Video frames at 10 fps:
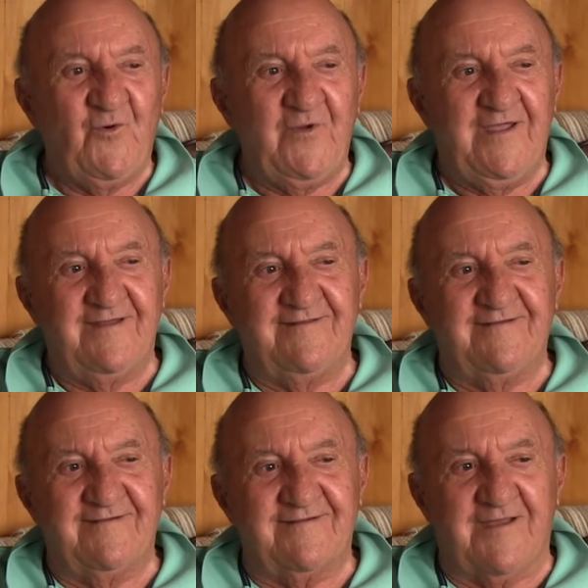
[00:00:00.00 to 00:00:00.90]
we had
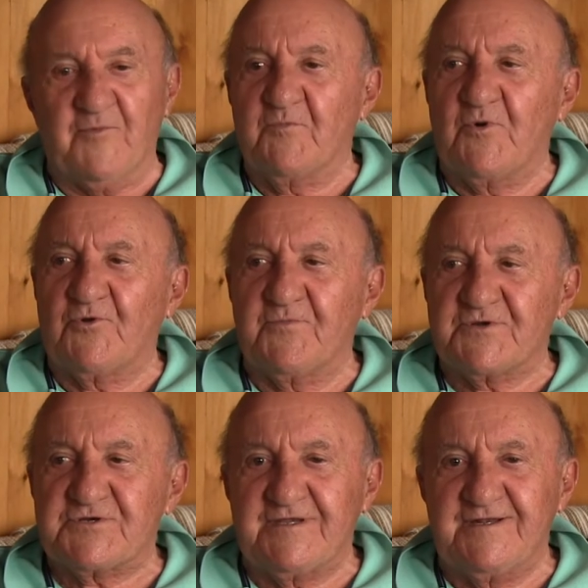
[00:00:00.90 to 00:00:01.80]
a couple motor
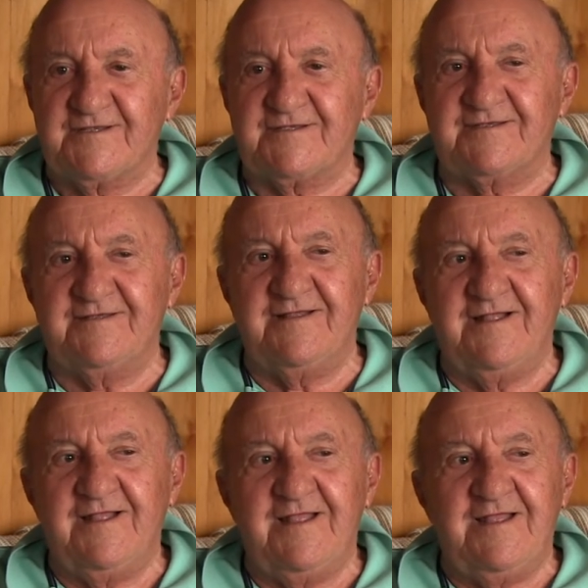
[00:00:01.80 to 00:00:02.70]
machinists
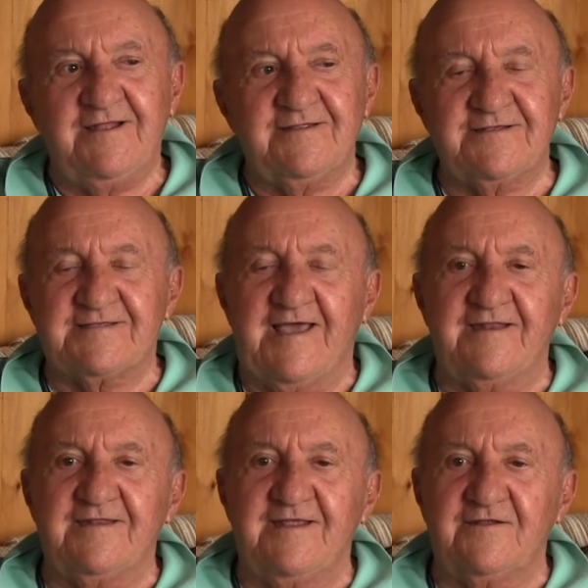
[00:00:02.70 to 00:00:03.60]

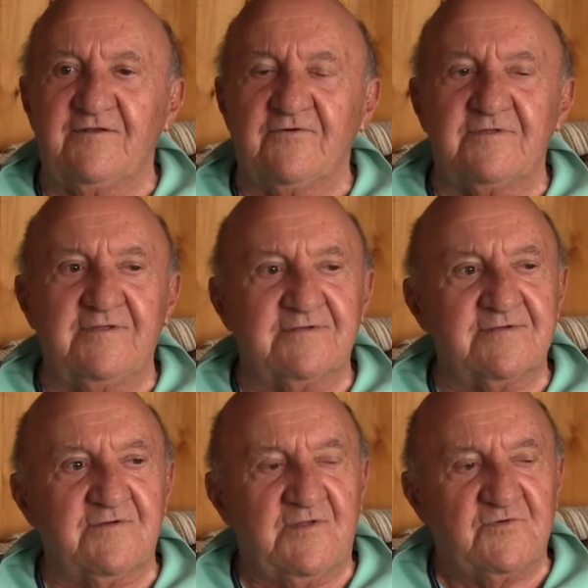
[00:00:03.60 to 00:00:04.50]
decided they'd go to,
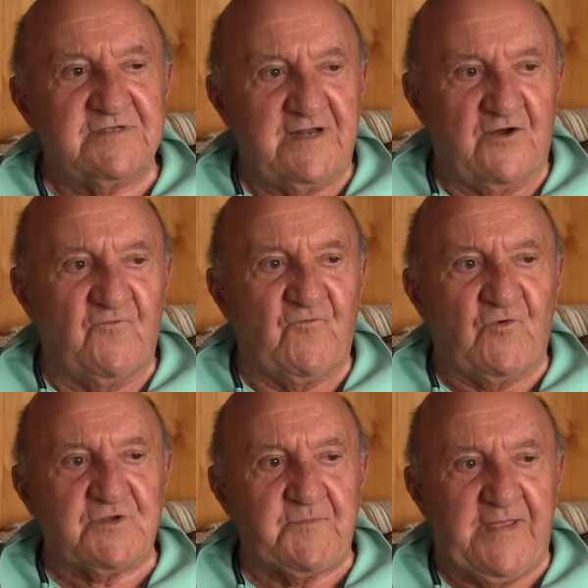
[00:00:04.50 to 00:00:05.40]
there was an Air
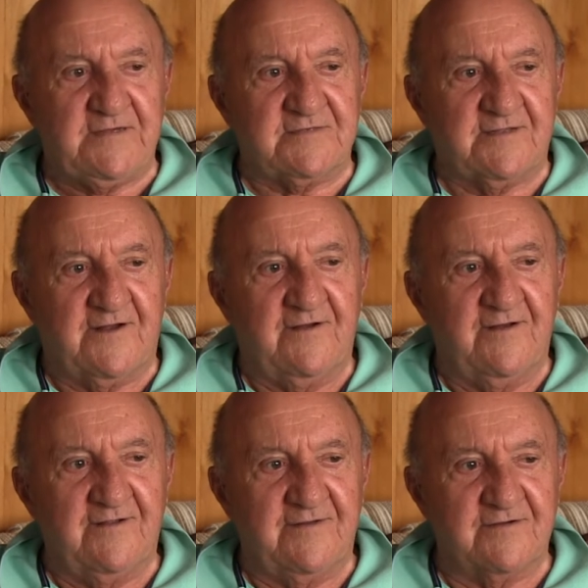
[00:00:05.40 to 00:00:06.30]
Force base there
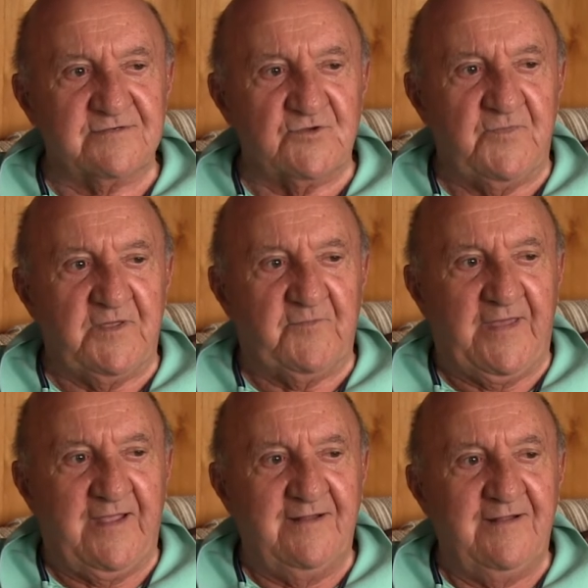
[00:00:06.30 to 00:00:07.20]
near Subic
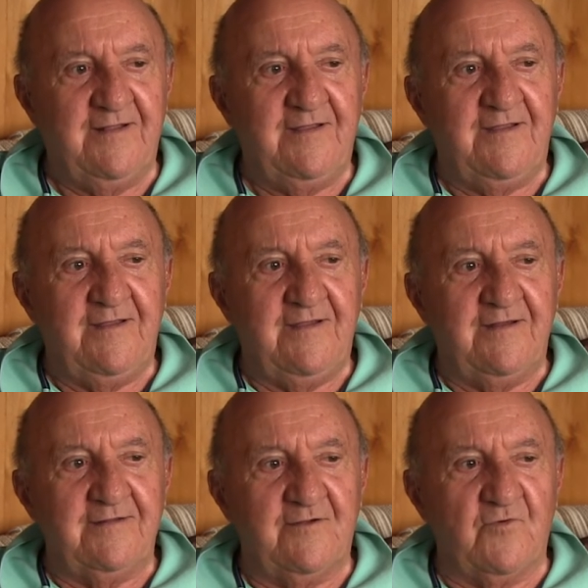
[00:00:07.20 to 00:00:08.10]
Bay
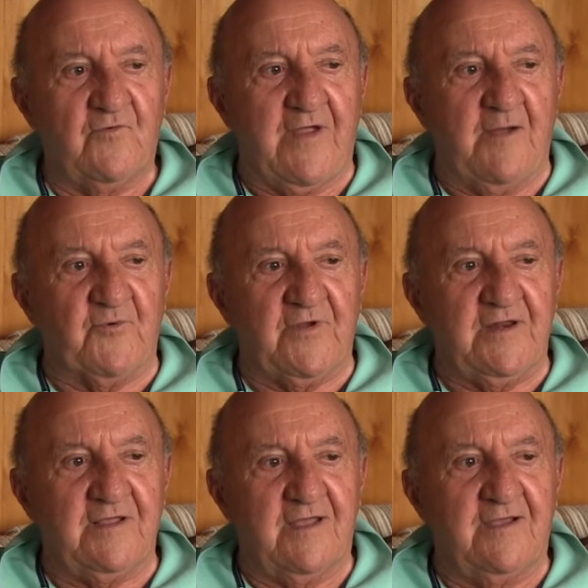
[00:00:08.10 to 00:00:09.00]
that we were
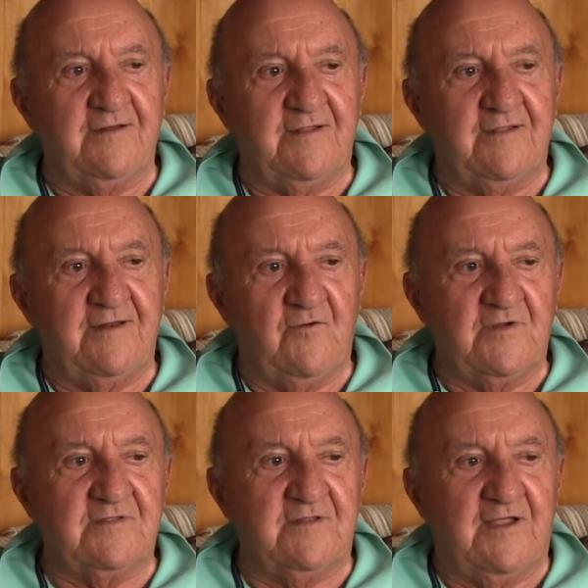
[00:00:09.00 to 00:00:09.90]
operating on, and they
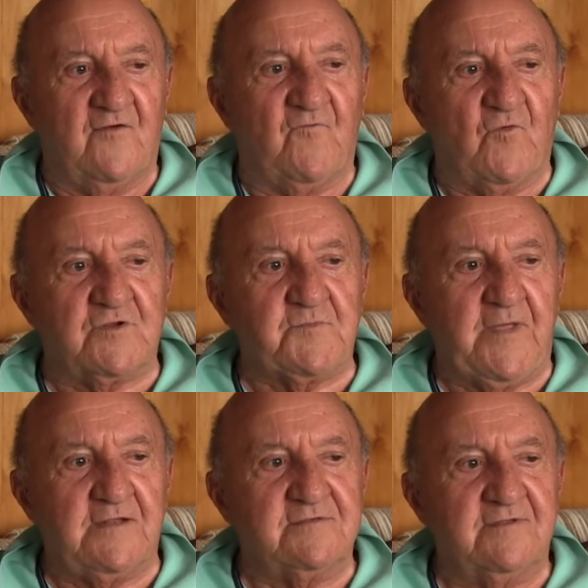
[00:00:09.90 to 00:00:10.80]
went to the Air Force
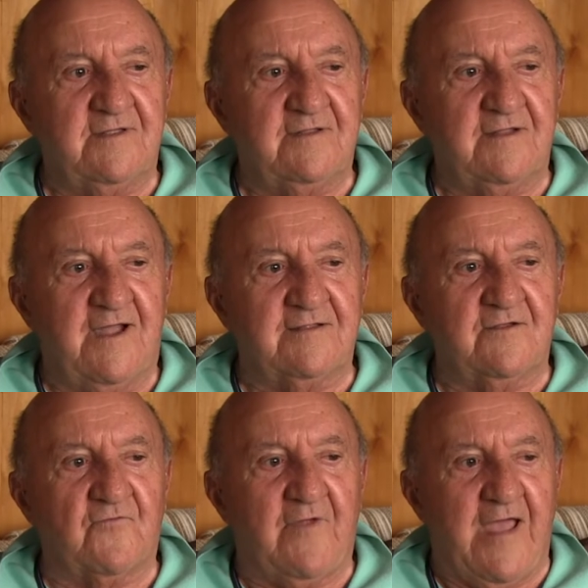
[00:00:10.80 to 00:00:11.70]
base and got
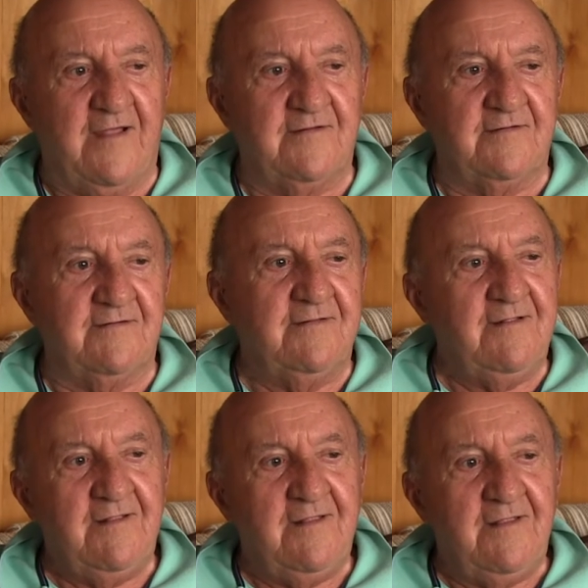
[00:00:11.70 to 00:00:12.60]
to ride in
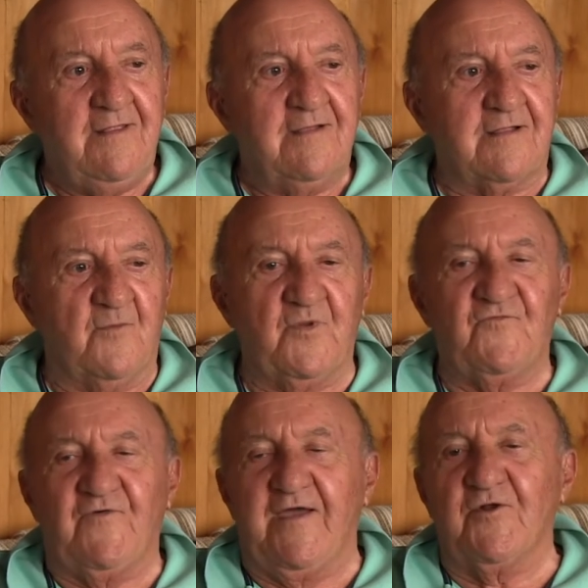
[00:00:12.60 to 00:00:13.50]
a couple of
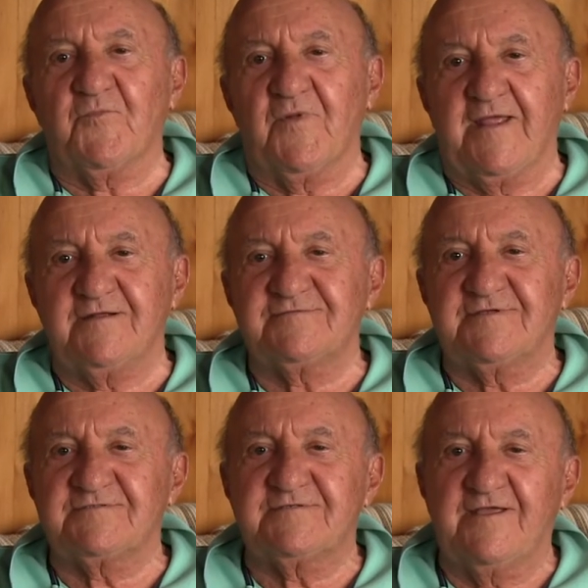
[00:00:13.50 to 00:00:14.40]
fighter planes
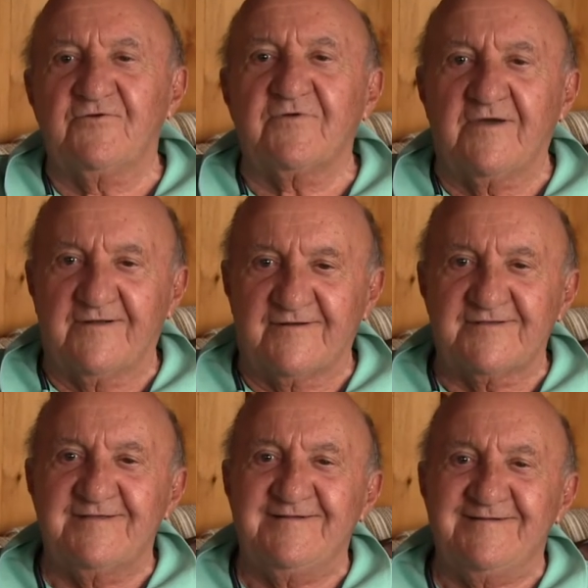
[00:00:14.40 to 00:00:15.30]
as tail gunners.